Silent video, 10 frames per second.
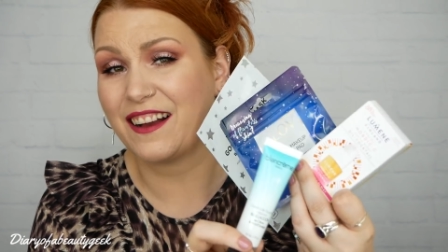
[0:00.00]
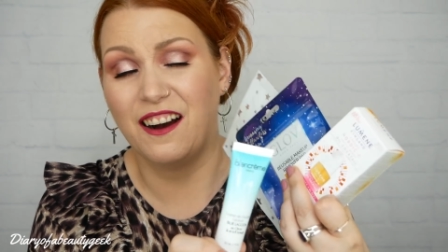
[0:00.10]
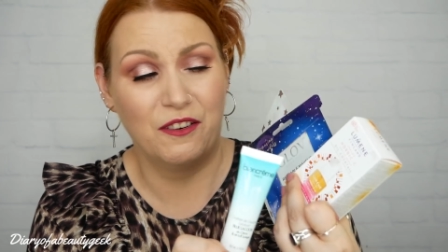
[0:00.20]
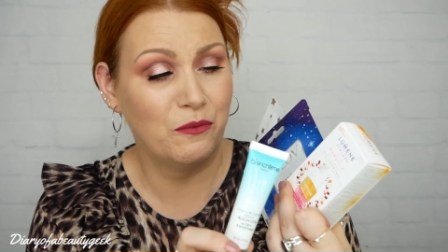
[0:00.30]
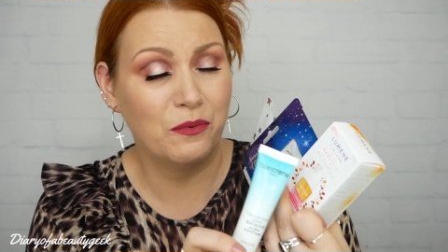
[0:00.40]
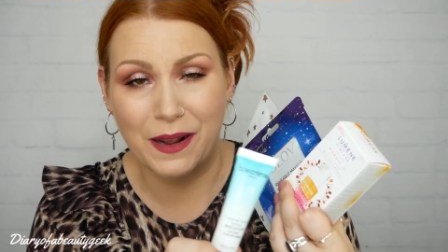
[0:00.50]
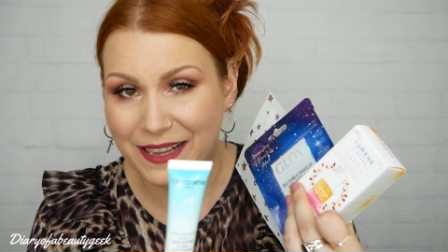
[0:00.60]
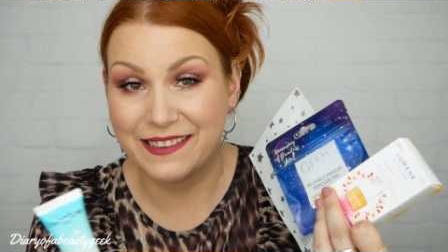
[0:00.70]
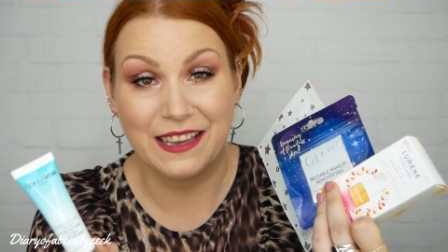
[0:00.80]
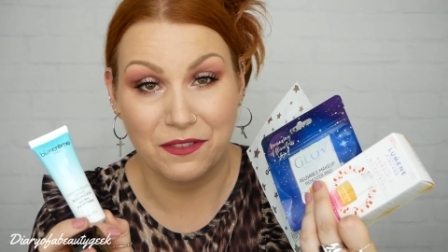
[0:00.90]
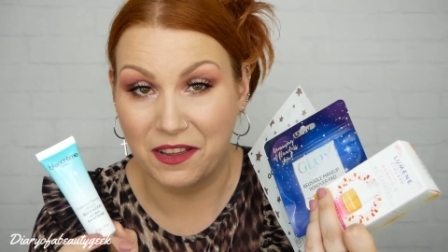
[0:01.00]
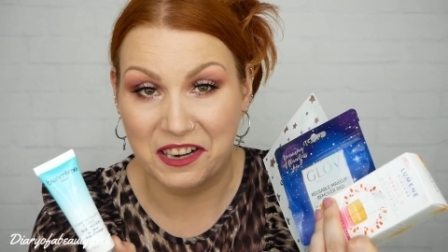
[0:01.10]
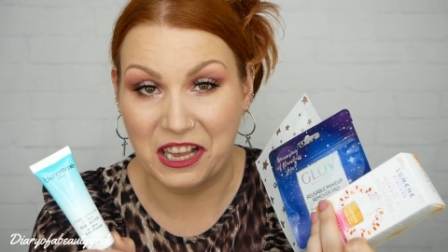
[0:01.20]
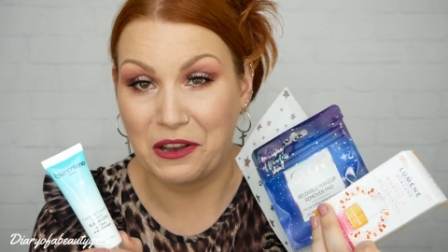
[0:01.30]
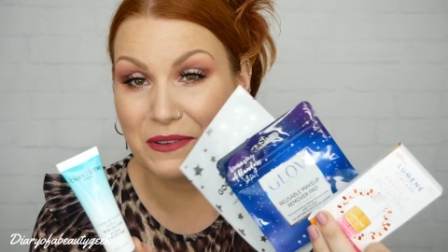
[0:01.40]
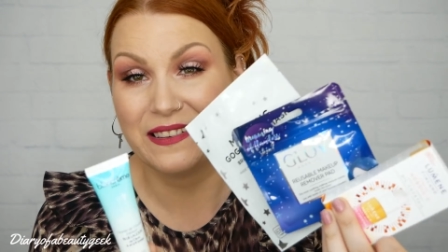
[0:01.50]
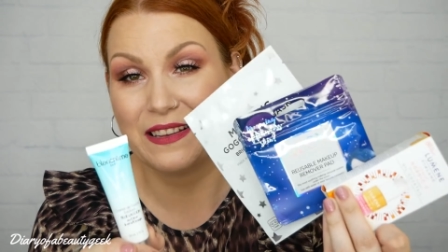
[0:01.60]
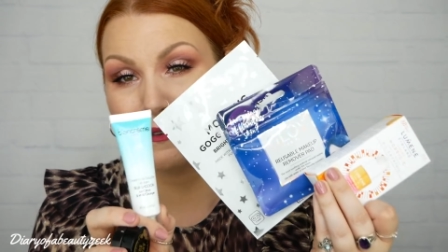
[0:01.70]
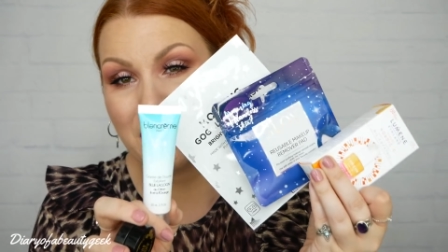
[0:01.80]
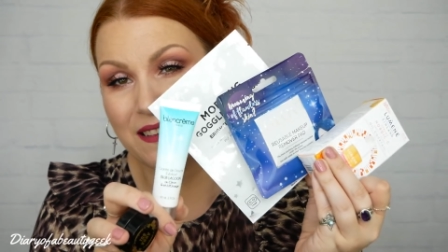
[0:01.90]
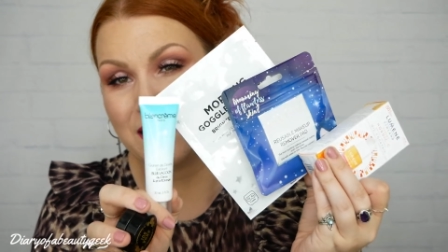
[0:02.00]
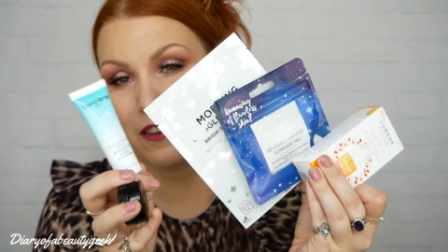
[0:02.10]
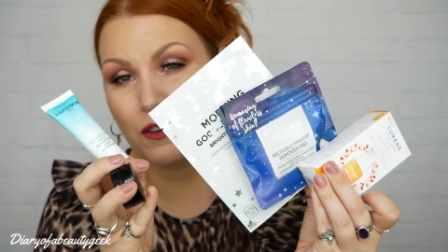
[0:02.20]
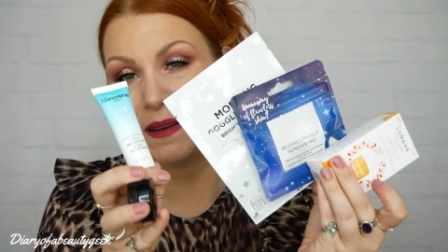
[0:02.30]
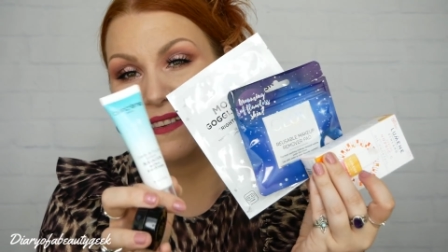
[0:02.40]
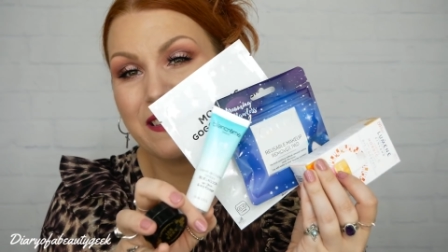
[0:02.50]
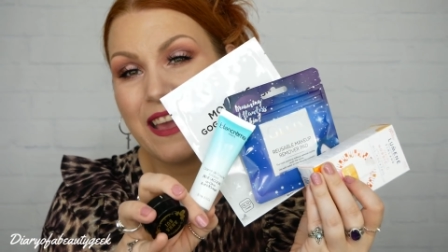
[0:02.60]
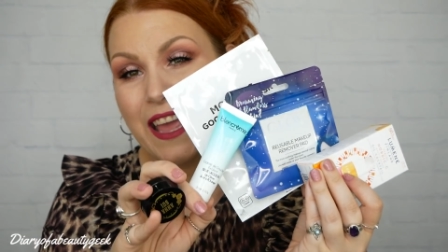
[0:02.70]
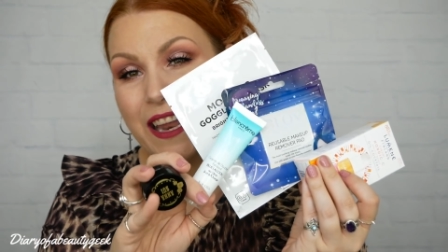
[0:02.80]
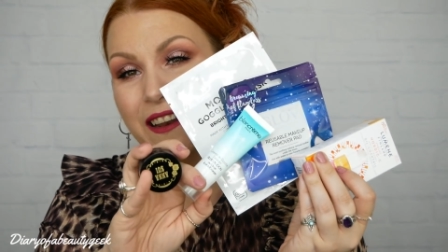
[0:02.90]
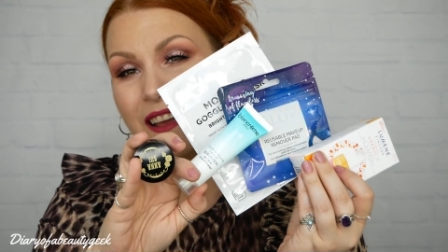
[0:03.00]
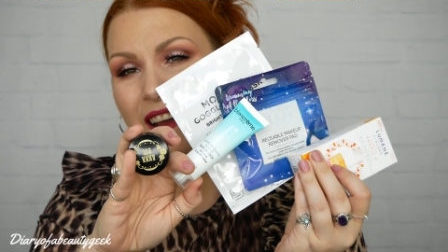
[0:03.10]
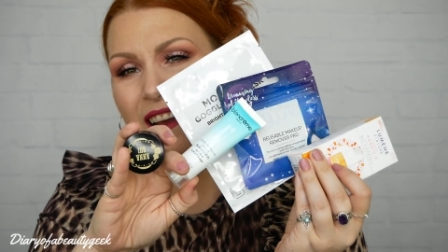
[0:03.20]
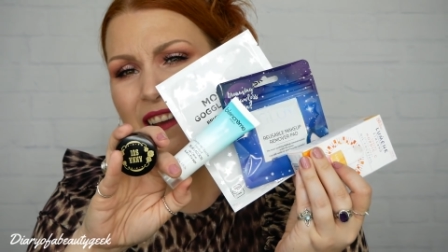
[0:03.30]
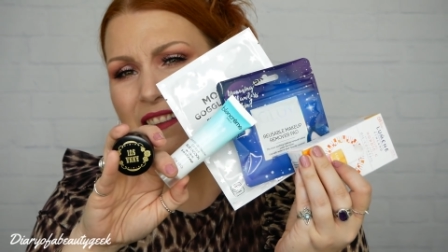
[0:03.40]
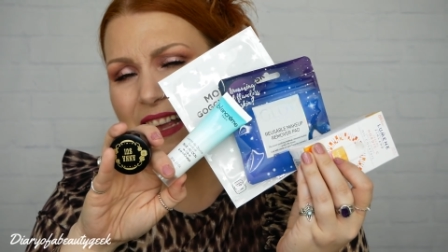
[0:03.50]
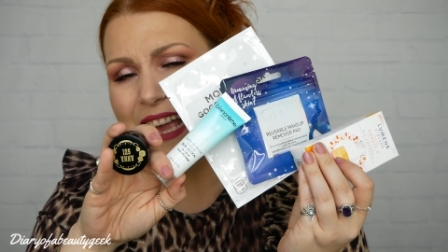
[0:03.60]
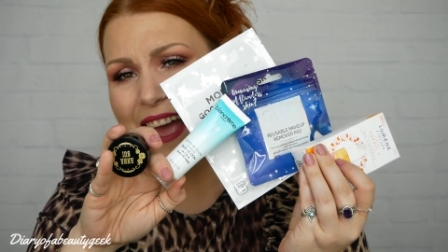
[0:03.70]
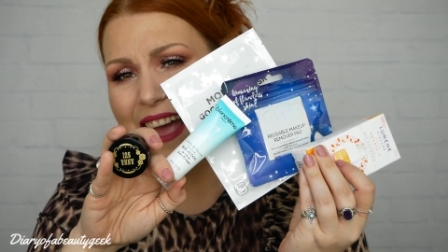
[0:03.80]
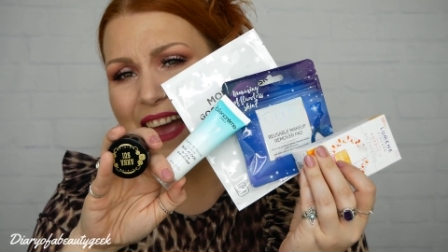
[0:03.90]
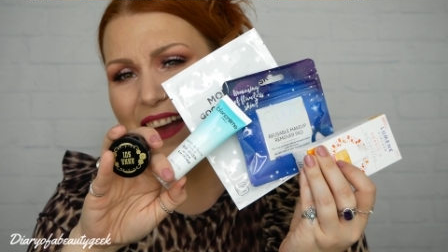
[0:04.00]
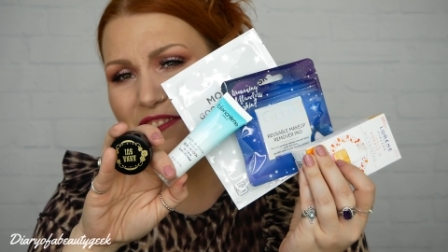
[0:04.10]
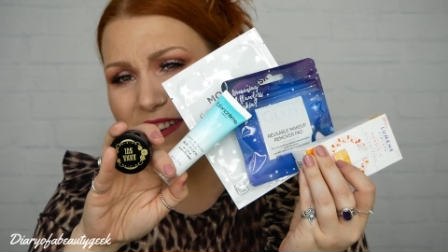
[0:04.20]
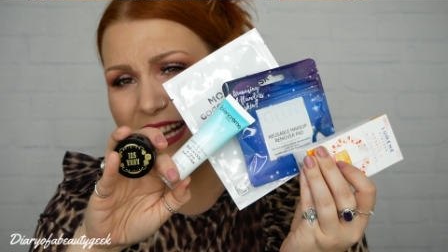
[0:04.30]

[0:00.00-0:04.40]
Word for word: I can't wait to give that a go and see what that's like on my skin. So yeah,